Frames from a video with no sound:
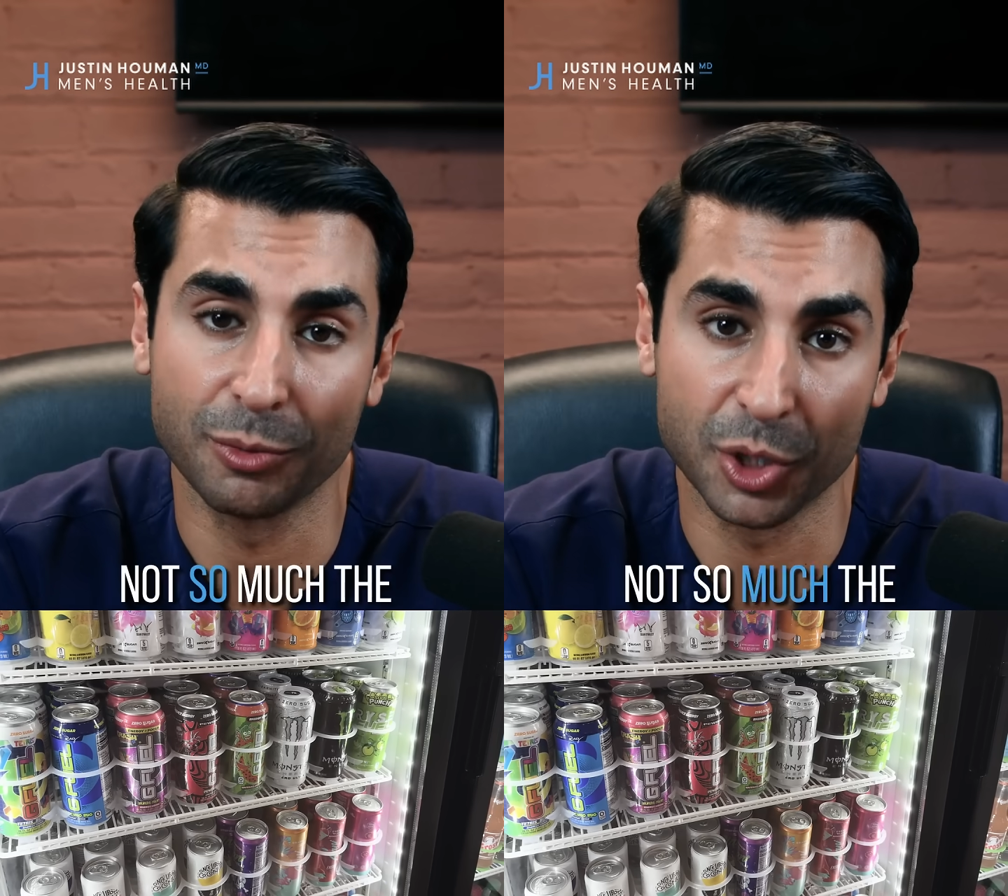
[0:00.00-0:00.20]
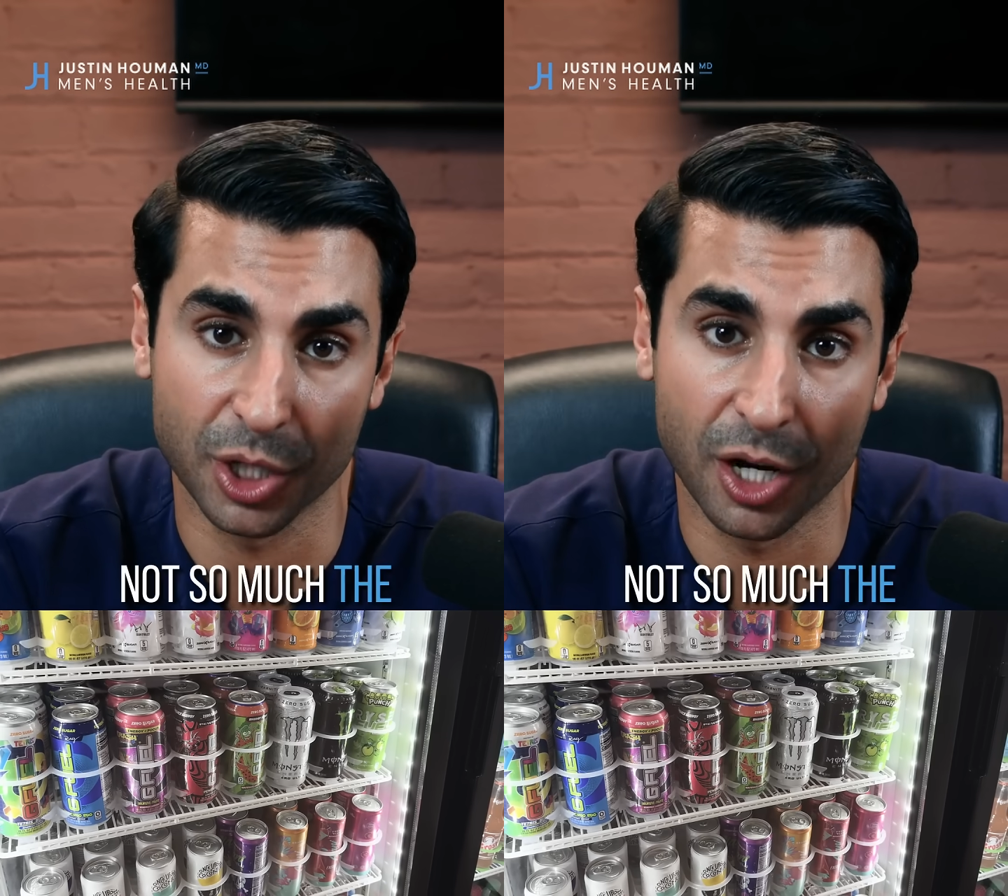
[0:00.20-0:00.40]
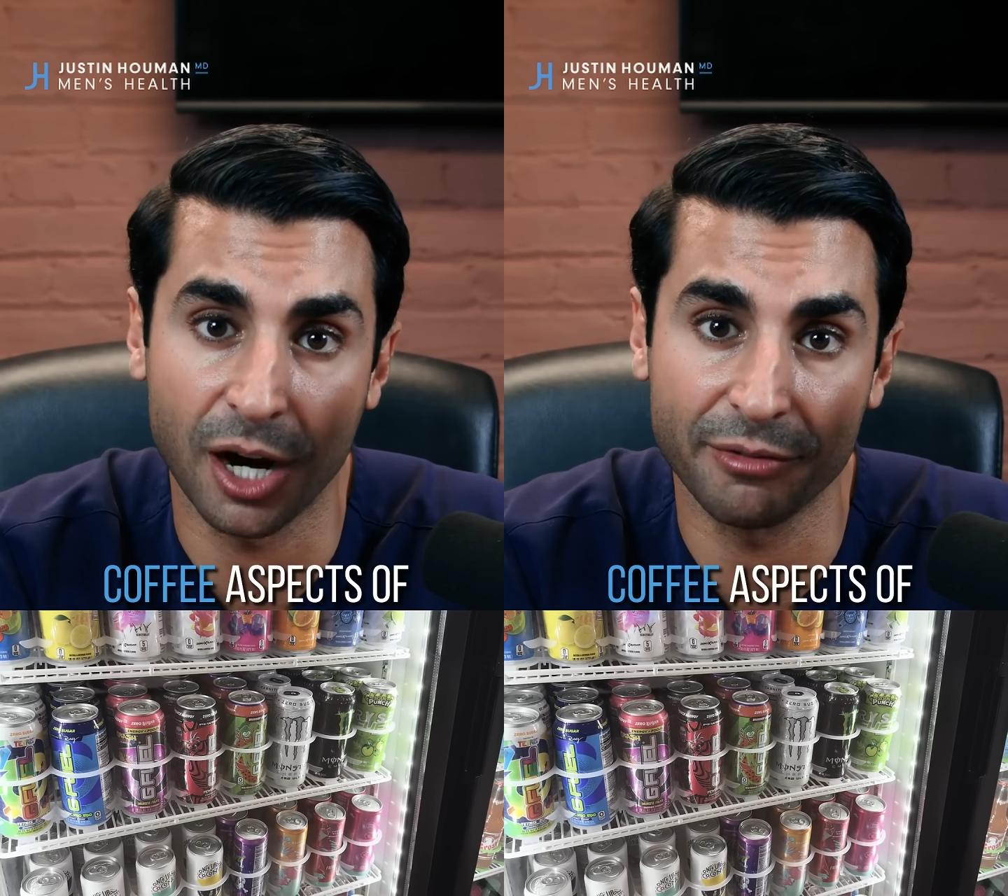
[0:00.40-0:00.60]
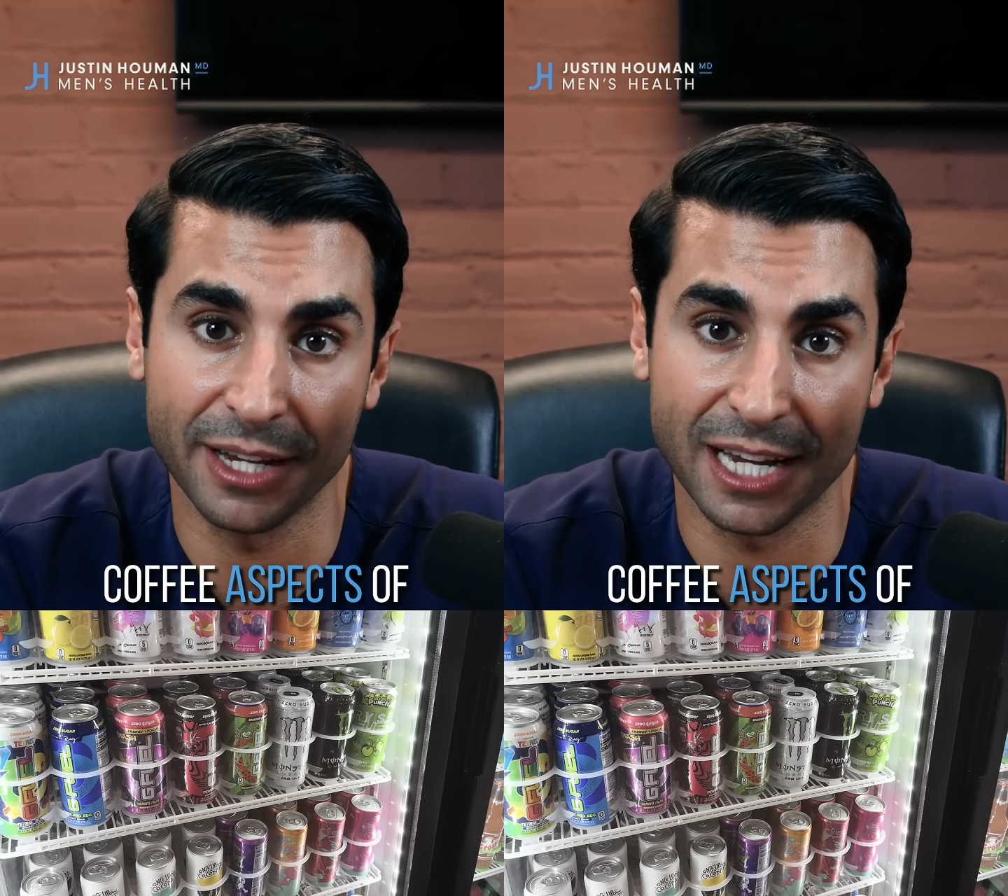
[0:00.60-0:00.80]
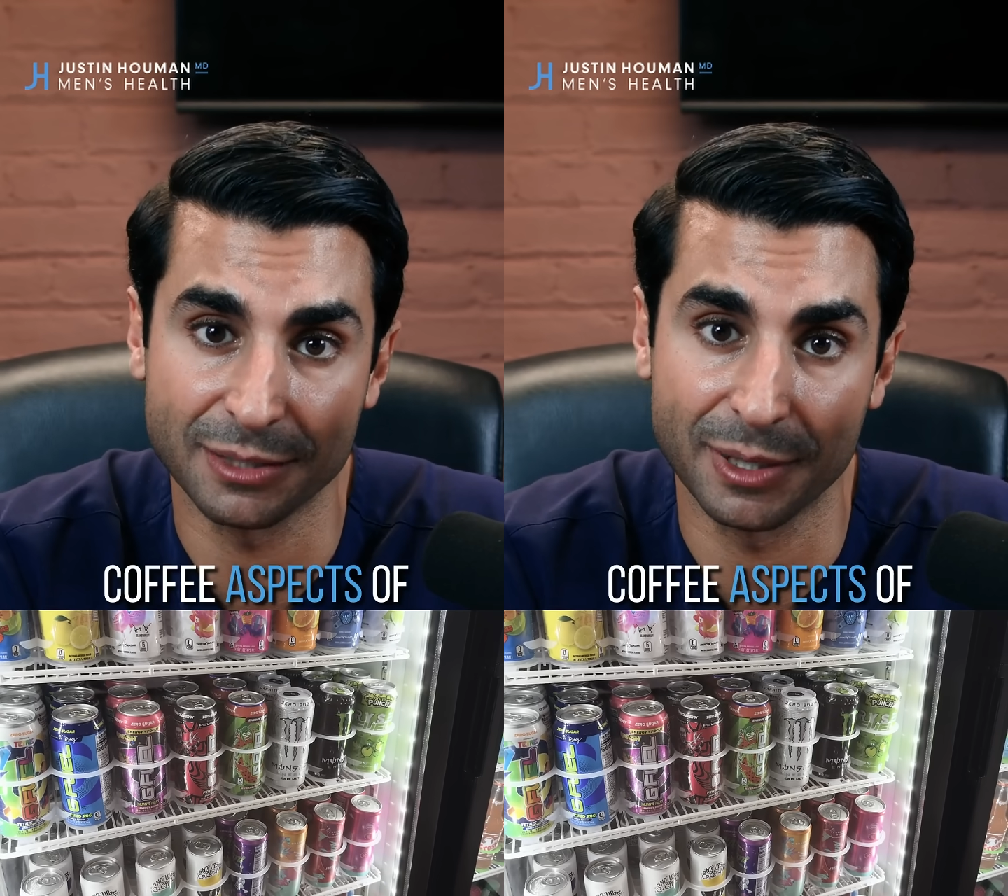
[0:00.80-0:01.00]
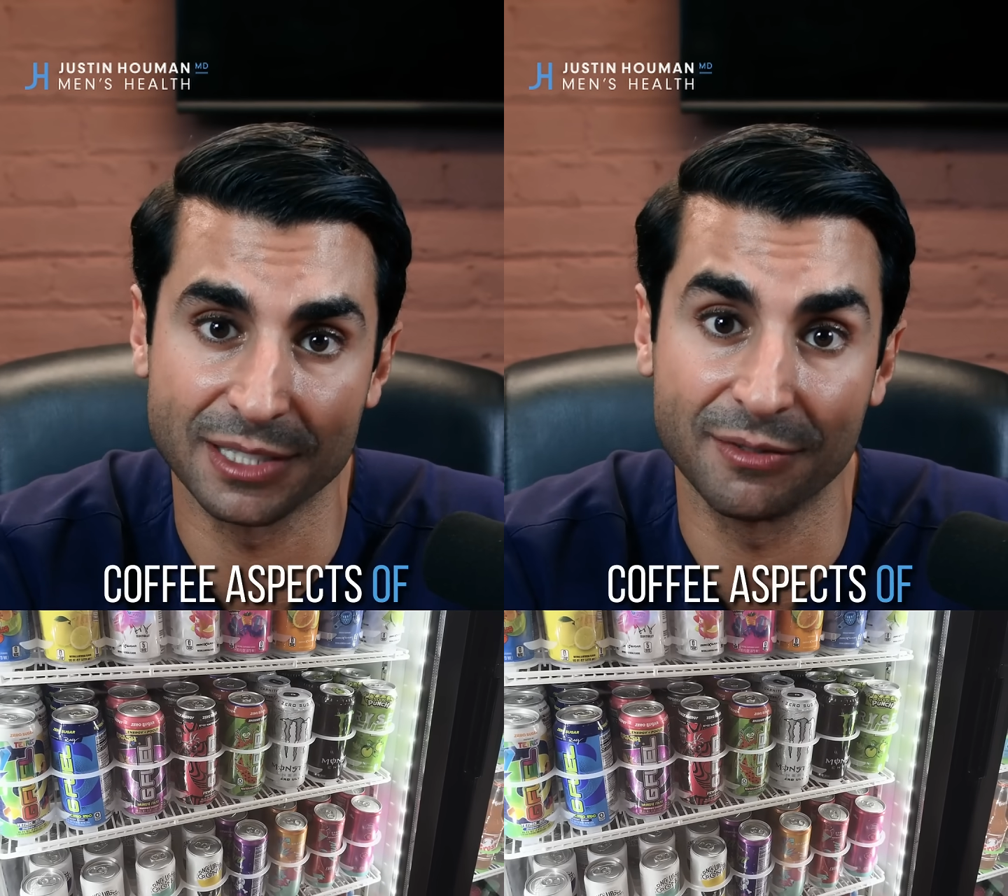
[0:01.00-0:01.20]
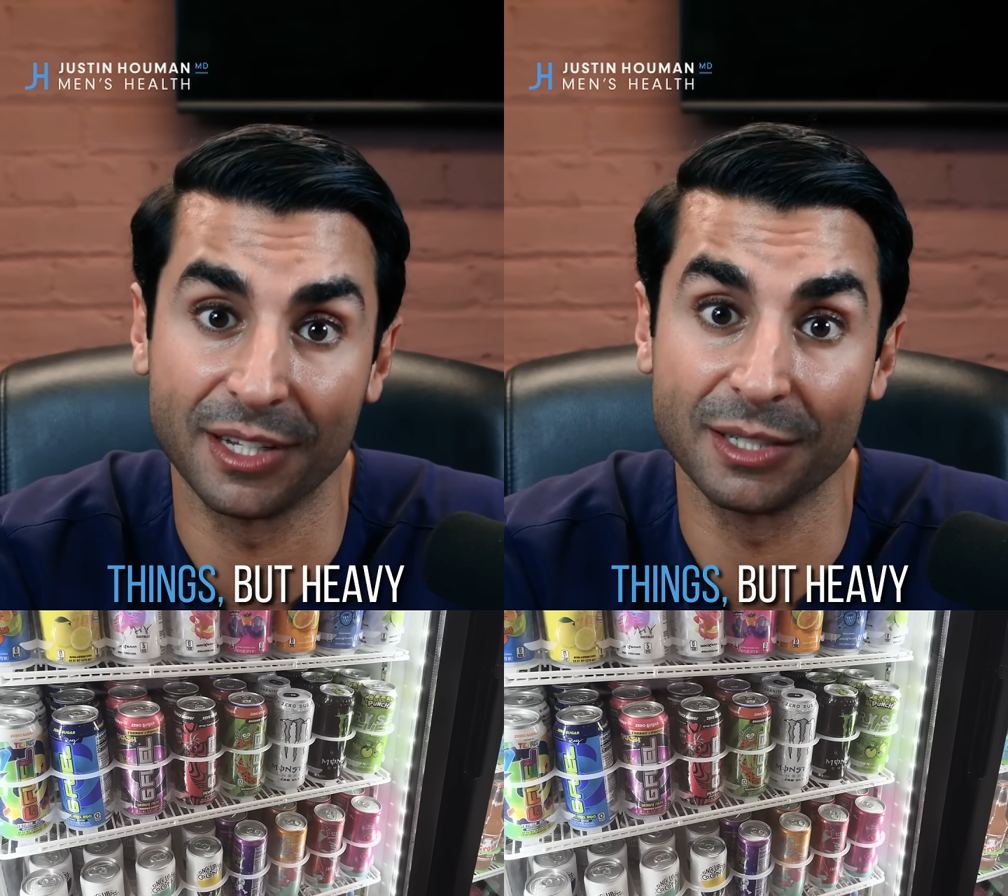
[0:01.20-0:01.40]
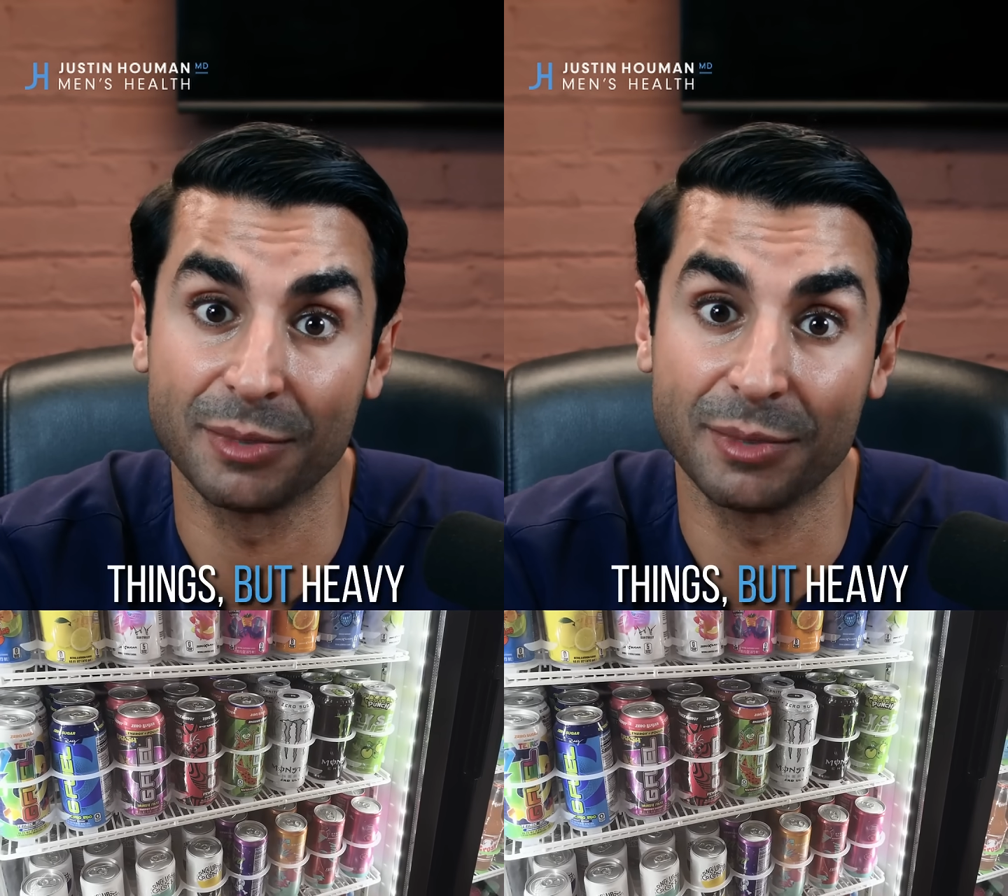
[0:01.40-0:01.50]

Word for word: much the coffee aspects of things,